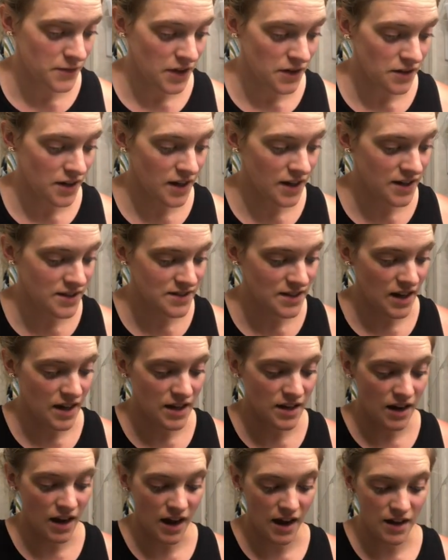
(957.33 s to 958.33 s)
Like I said,
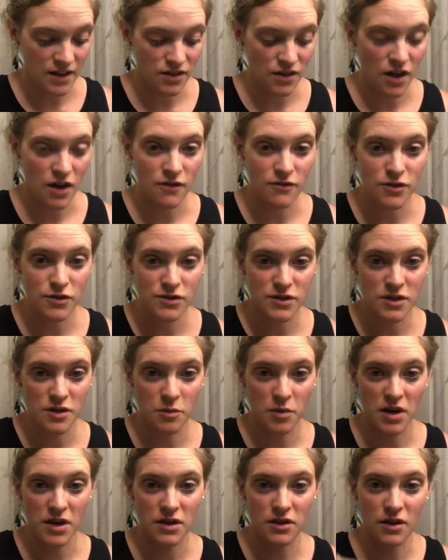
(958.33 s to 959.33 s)
I love using the
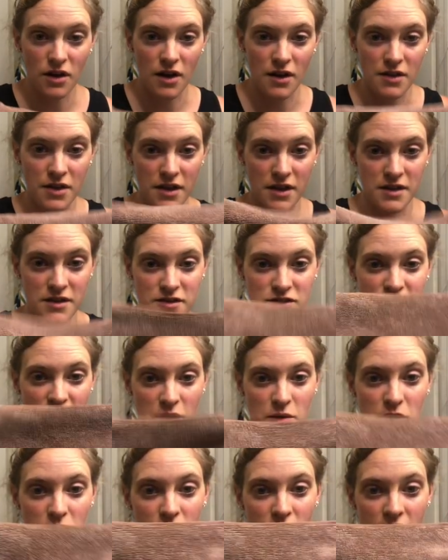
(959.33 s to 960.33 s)
body cloth in the
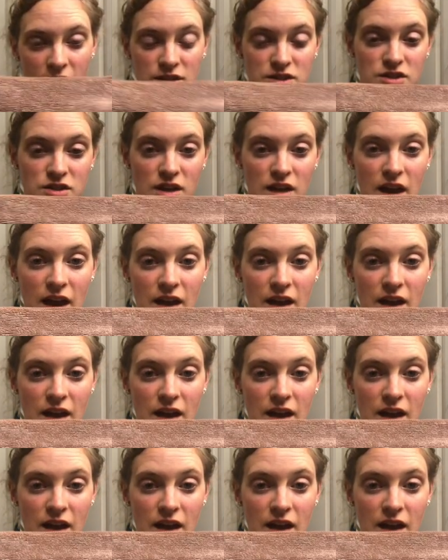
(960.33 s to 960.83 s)
shower. Actually, I